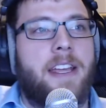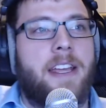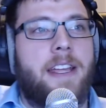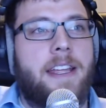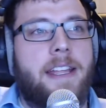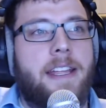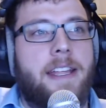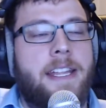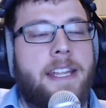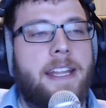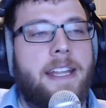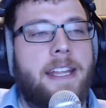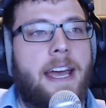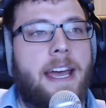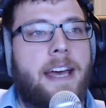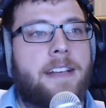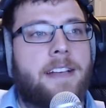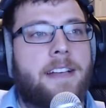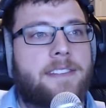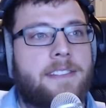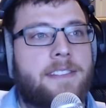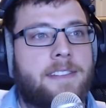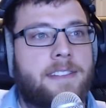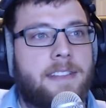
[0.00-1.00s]
He
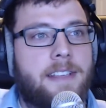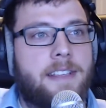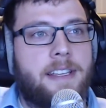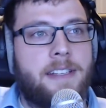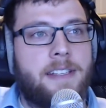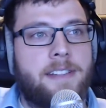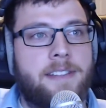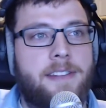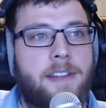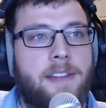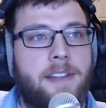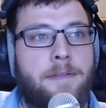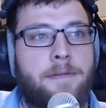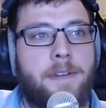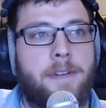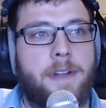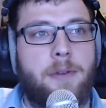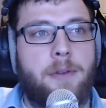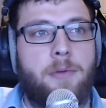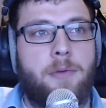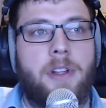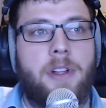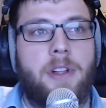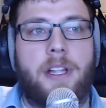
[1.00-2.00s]
asks, is there
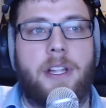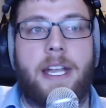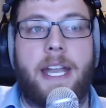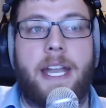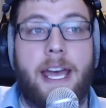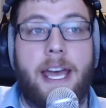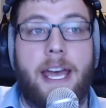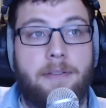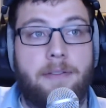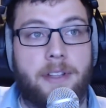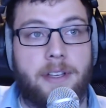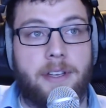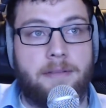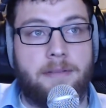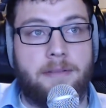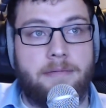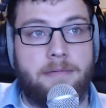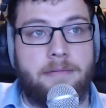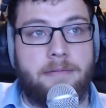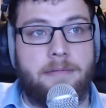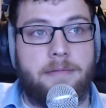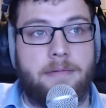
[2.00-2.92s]
free will in heaven?